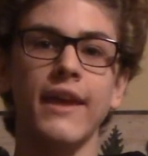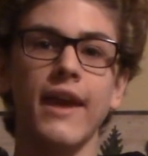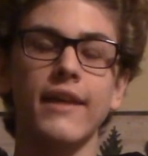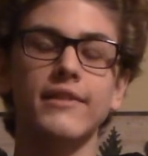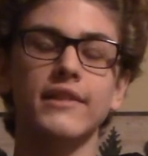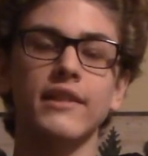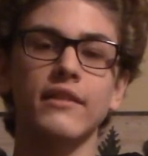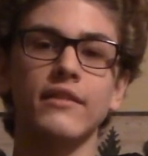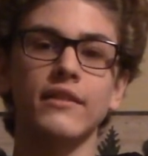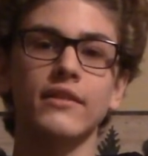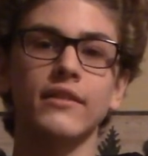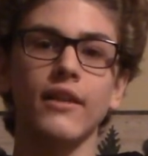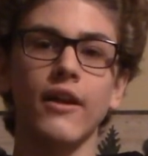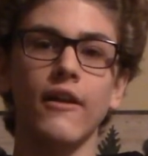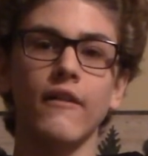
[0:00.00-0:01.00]

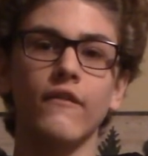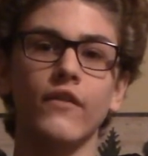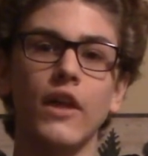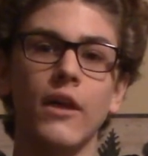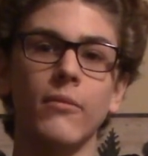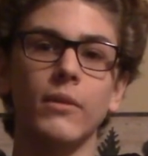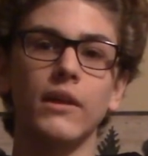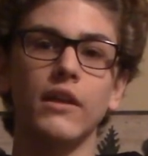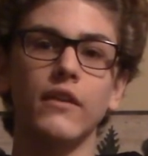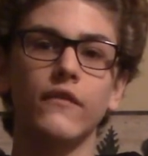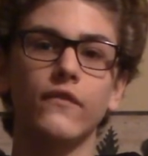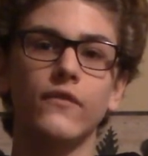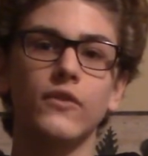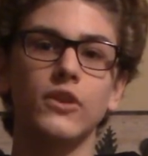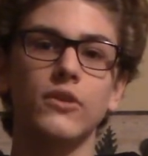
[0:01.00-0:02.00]
essence of them
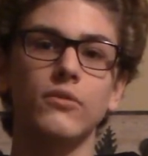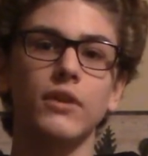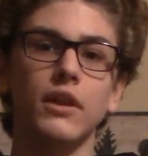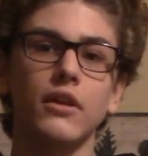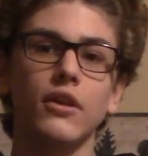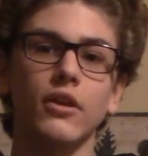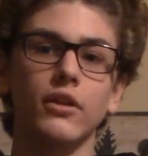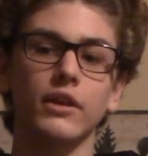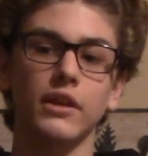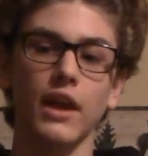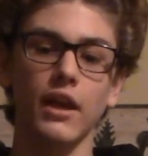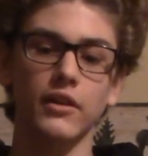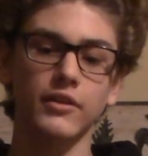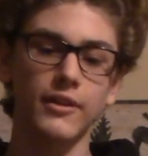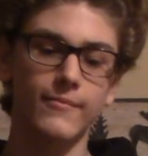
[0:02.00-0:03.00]
if you didn't already
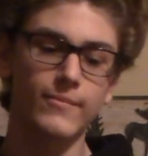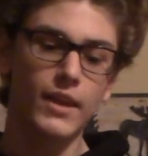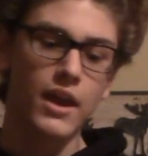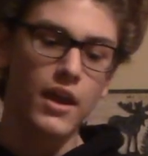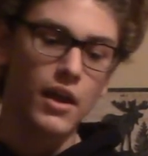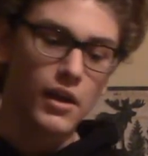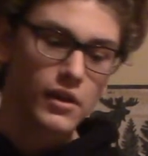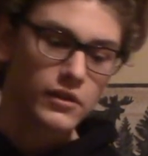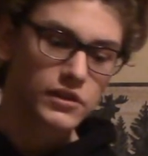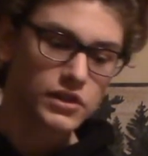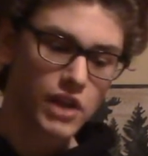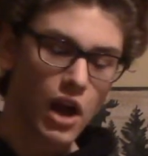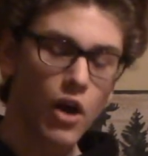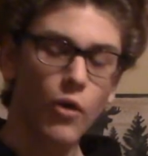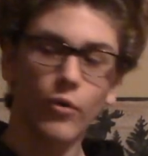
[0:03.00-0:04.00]
guess.
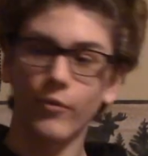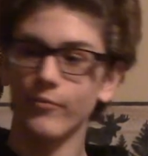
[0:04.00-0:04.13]
So,